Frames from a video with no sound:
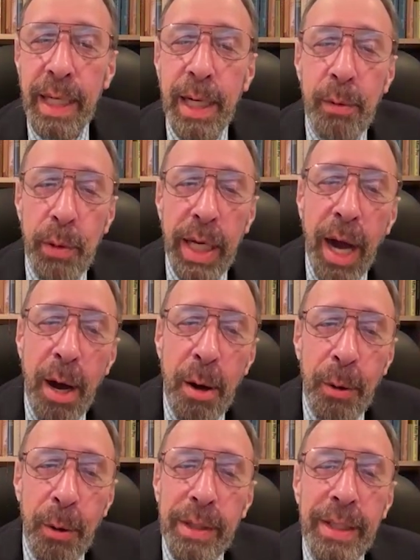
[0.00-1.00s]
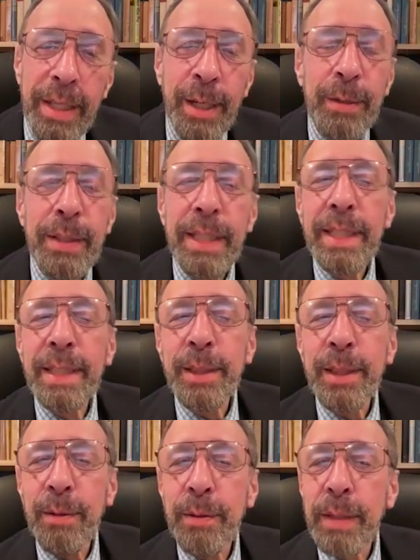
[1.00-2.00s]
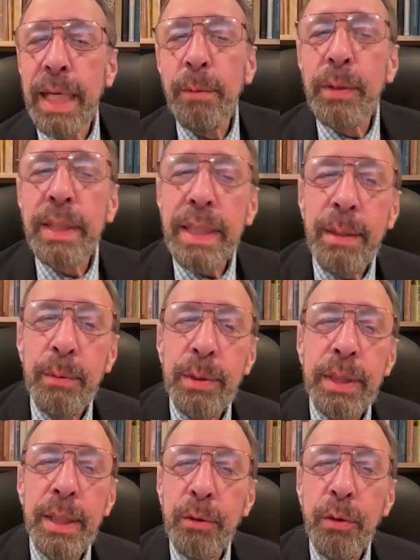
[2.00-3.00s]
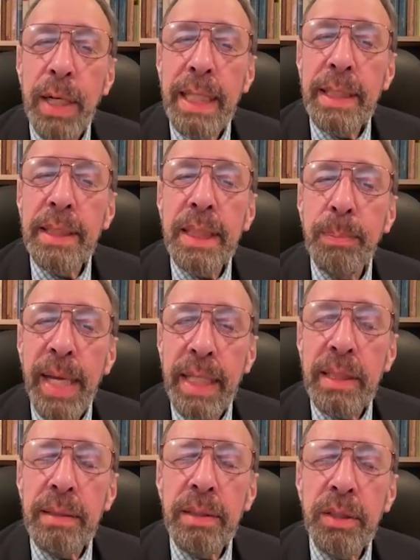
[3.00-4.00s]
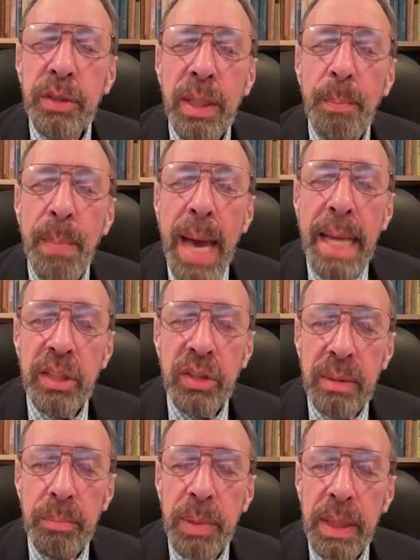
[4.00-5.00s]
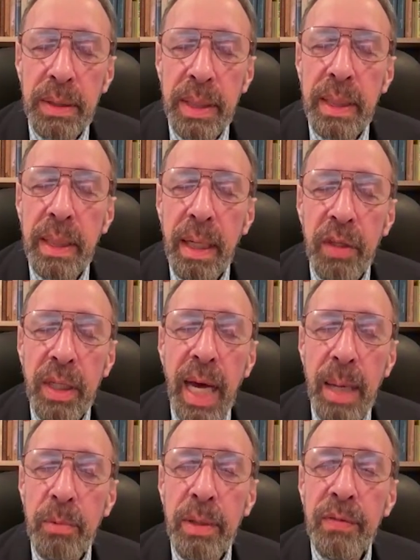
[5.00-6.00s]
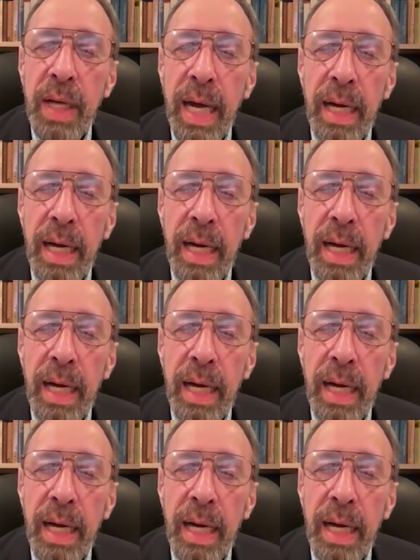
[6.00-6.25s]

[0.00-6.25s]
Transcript: here we go." So it was a great space. This is the Madison building of the Library